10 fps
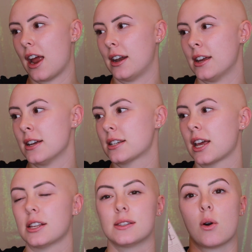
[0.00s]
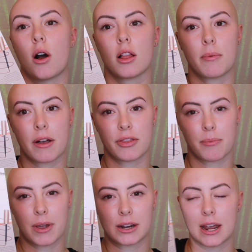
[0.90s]
and it tells you all about the
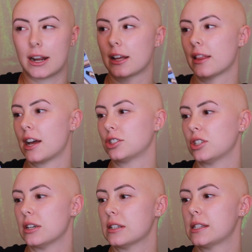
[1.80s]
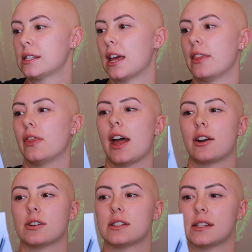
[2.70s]
magnetic lashes and
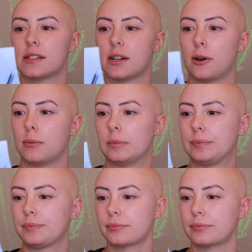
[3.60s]
liner system.